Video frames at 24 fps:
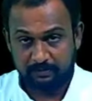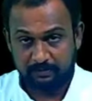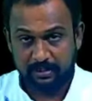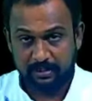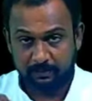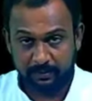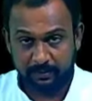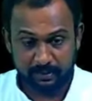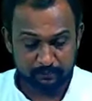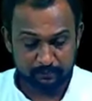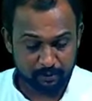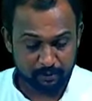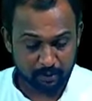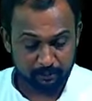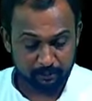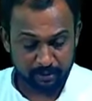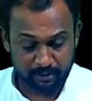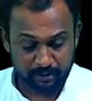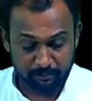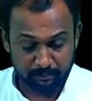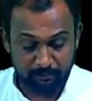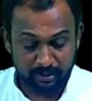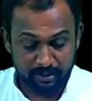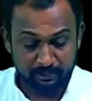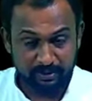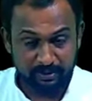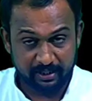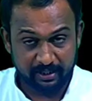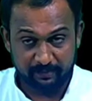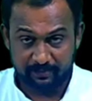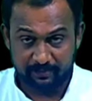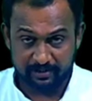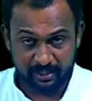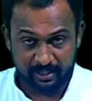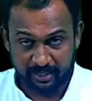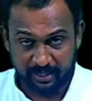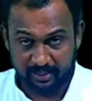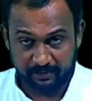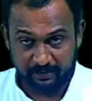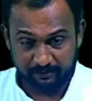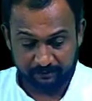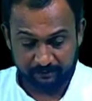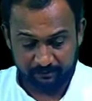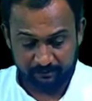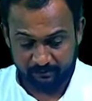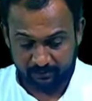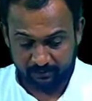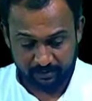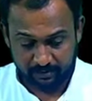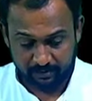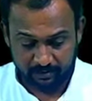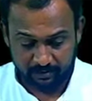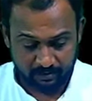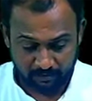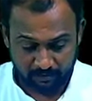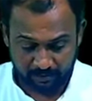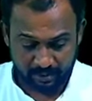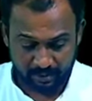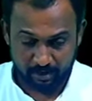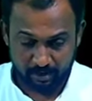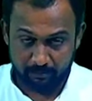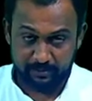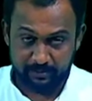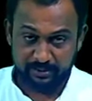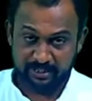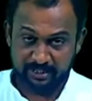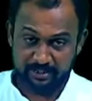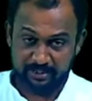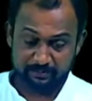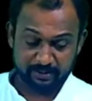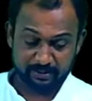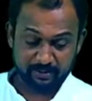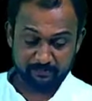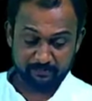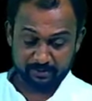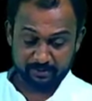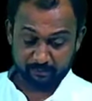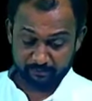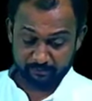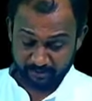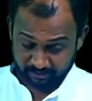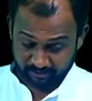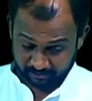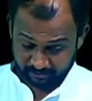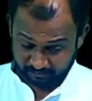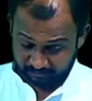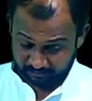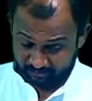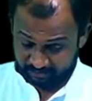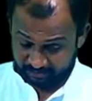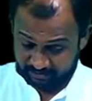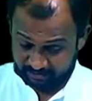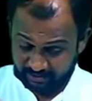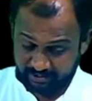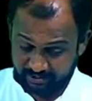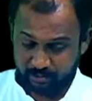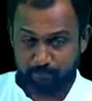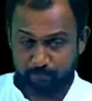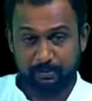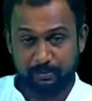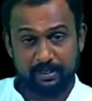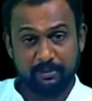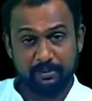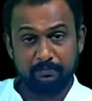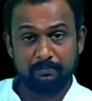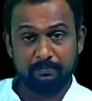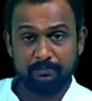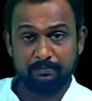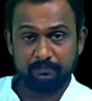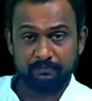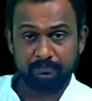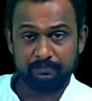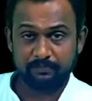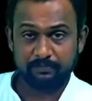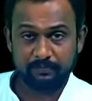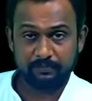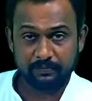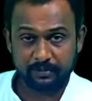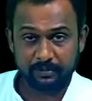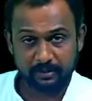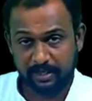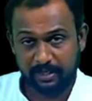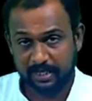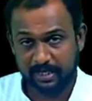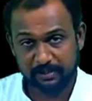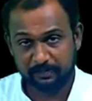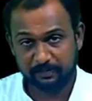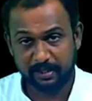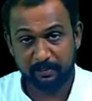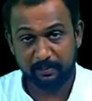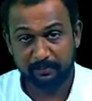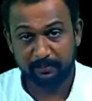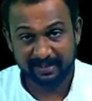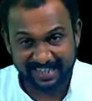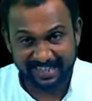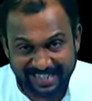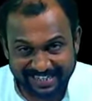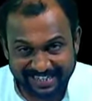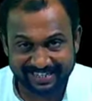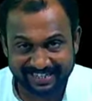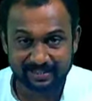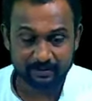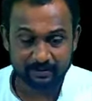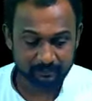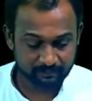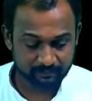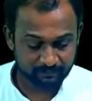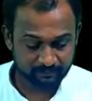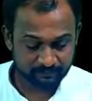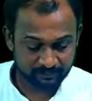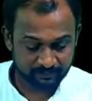Subject becomes object. Me becomes I. Okay, object has become subject. Kicks has become kicked.